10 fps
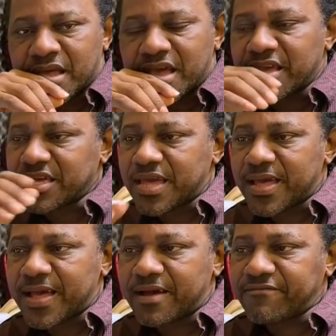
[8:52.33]
And you
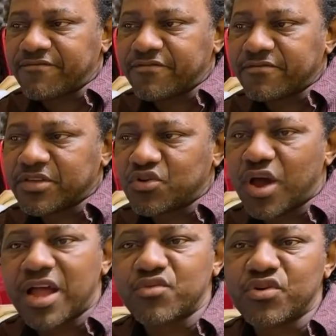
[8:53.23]
can't have you
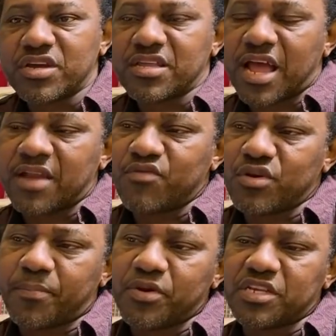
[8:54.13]
know, although although
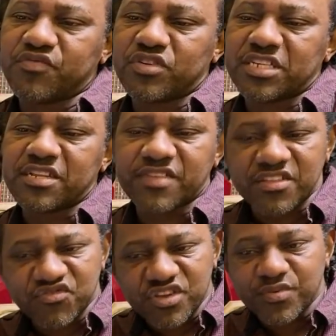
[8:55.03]
the police force
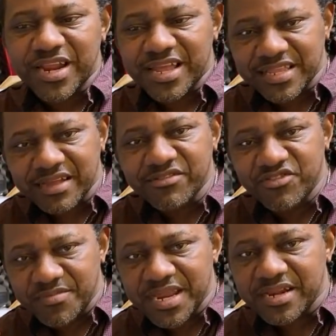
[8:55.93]
infiltrated with a lot of
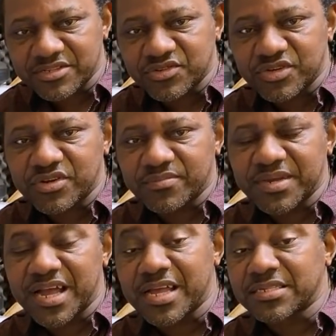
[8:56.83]
criminals too, you know,
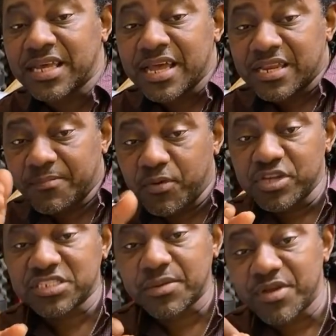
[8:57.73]
because the
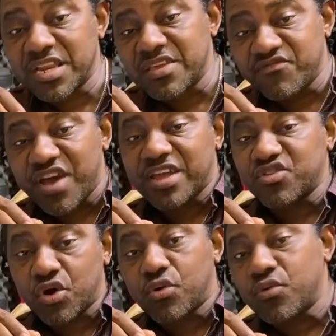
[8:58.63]
police they may leave
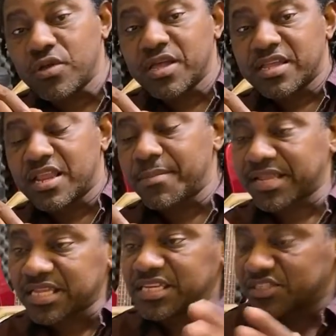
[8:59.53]
right now, them
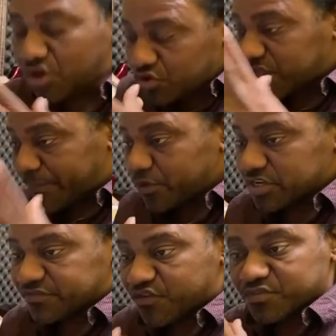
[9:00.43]
other things. So the
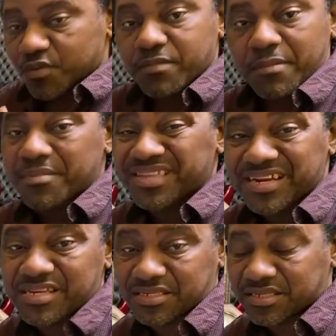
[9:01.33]
police force bomber. Let me tell
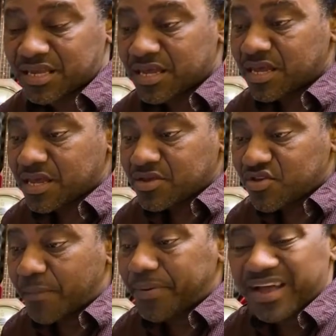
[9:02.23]
you this.
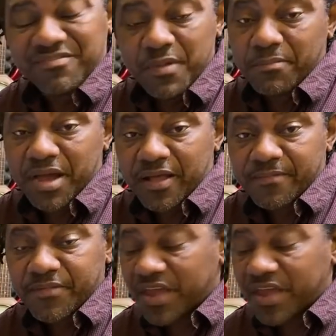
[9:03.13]
you past member.